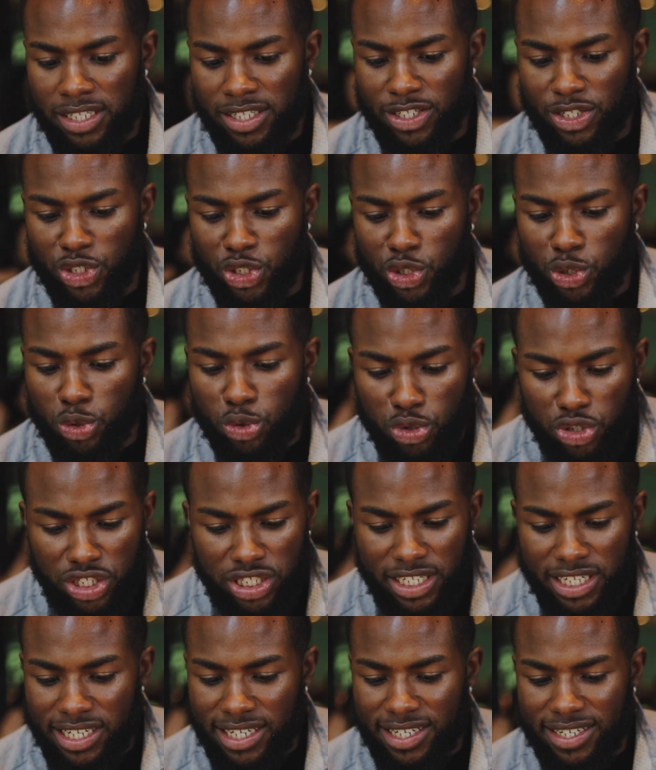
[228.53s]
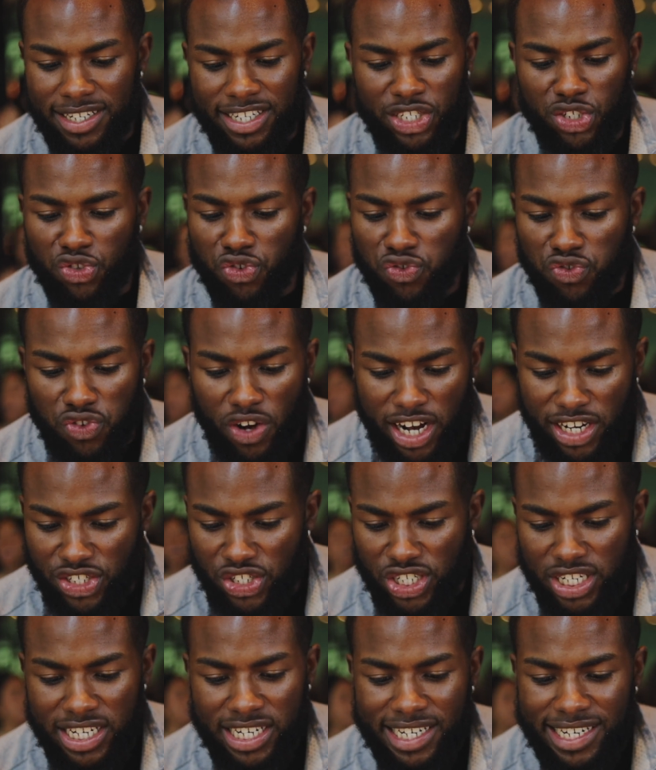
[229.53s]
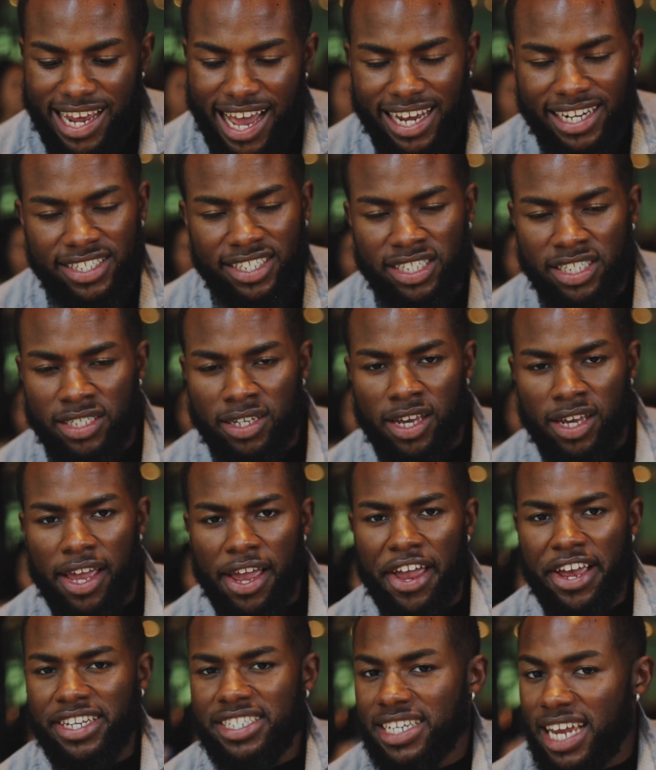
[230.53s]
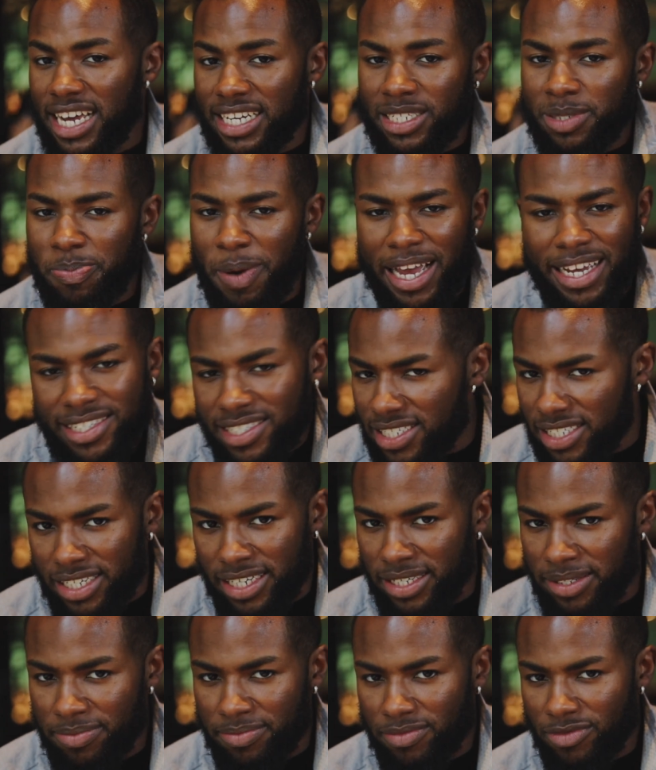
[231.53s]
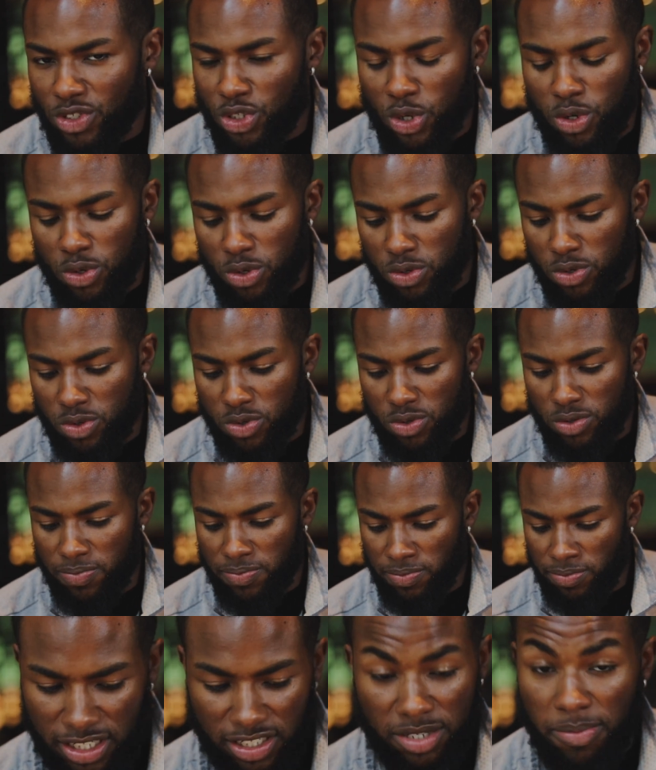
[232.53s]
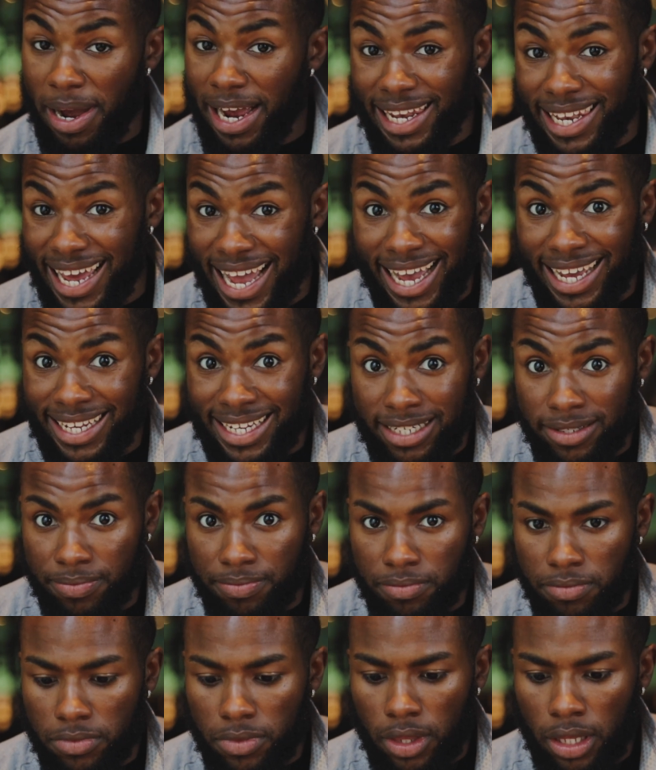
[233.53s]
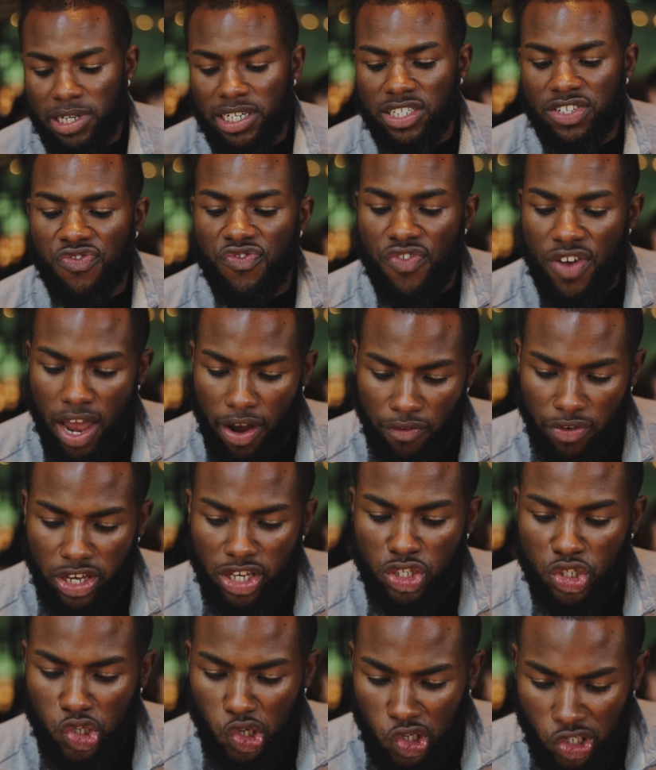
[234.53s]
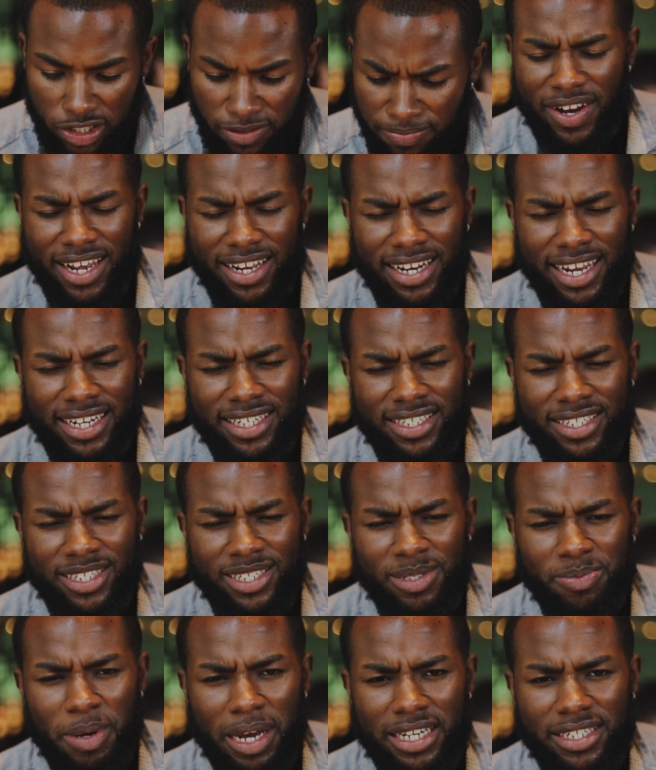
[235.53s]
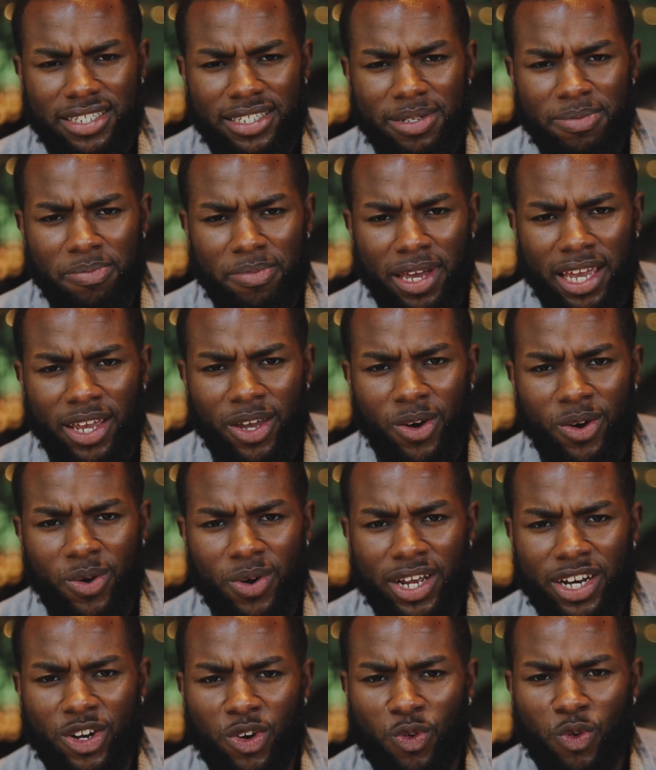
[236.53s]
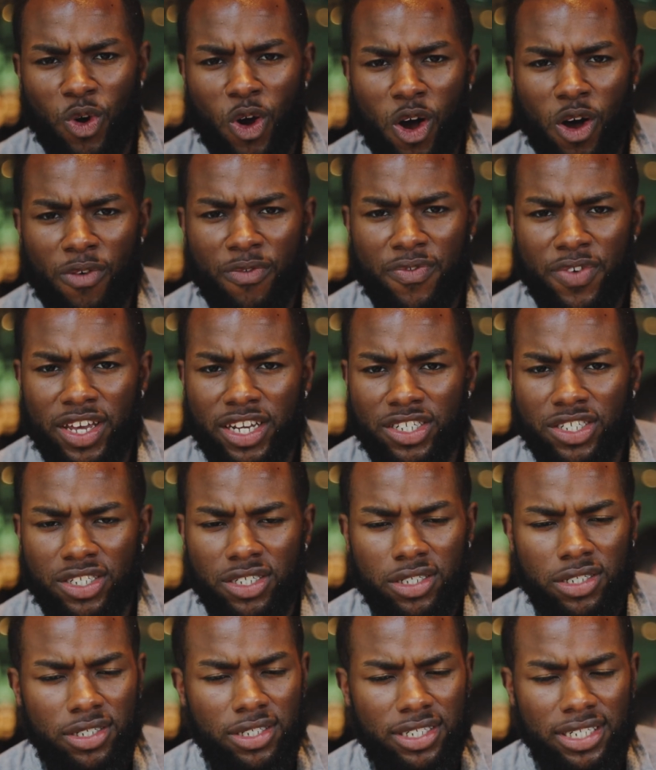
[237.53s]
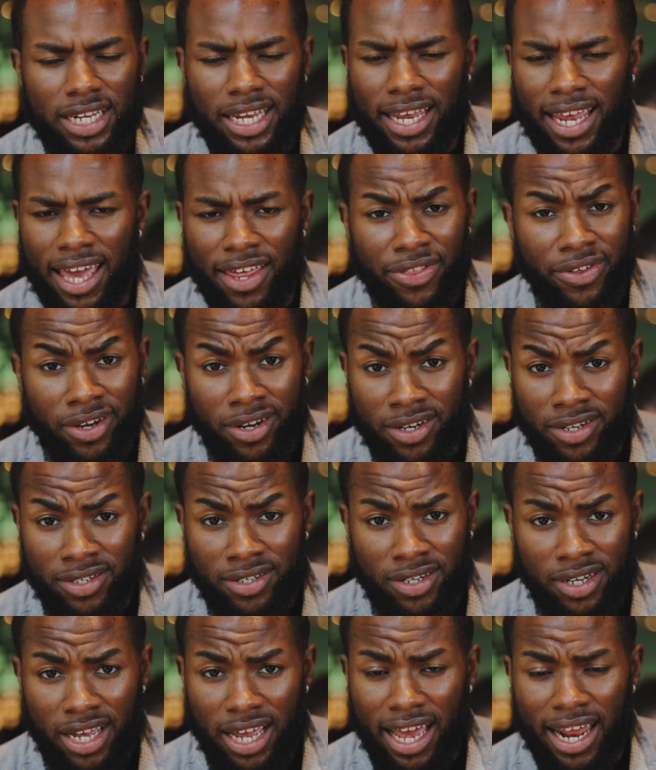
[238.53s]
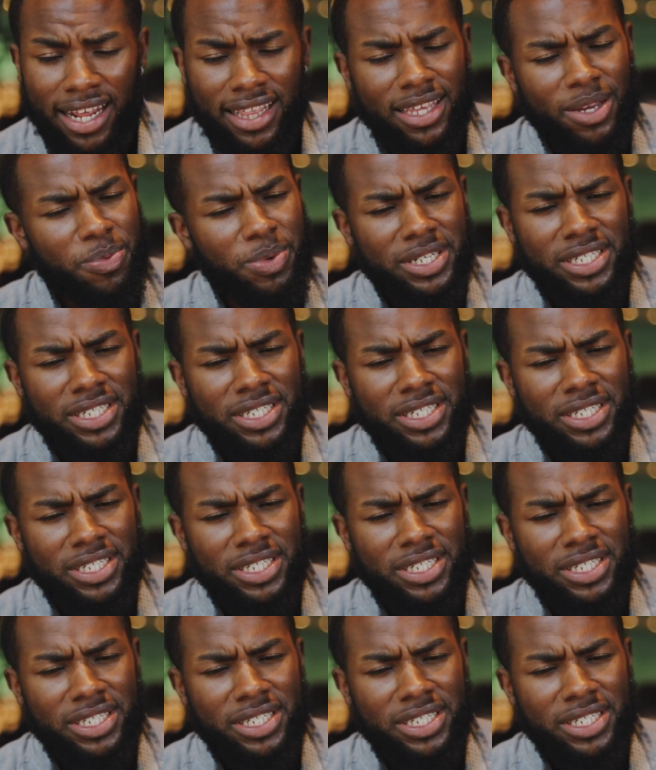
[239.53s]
The sushi is fresh and nice. It's not spicy, so somebody lying, but it's very good. Like the spicy mayo and the raw fish together. And I think